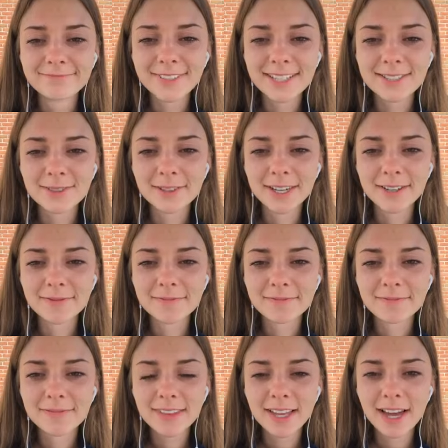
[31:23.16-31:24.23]
That's okay.
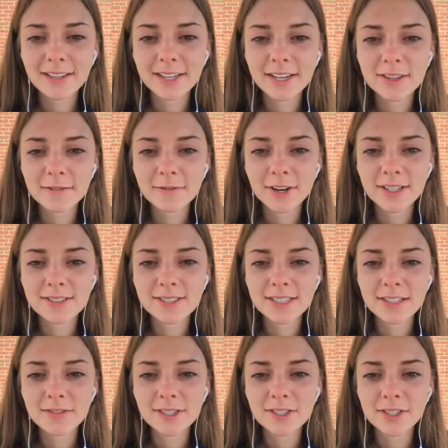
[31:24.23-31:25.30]
I like the Friends
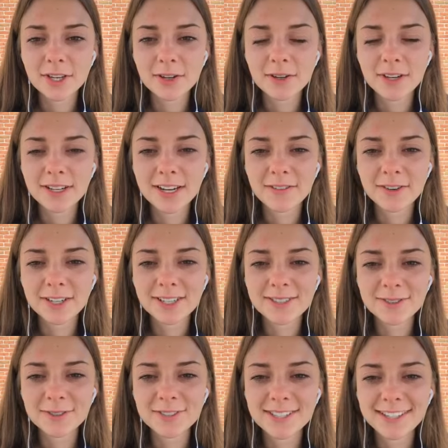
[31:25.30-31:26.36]
TV show. It never gets
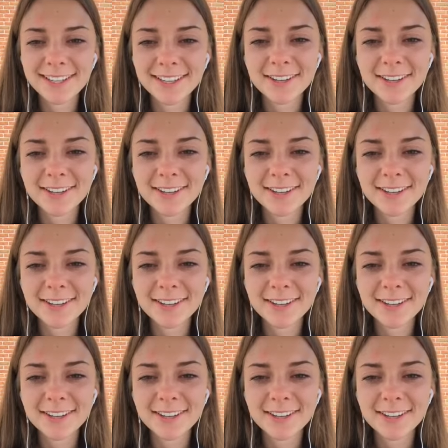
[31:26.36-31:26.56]
old.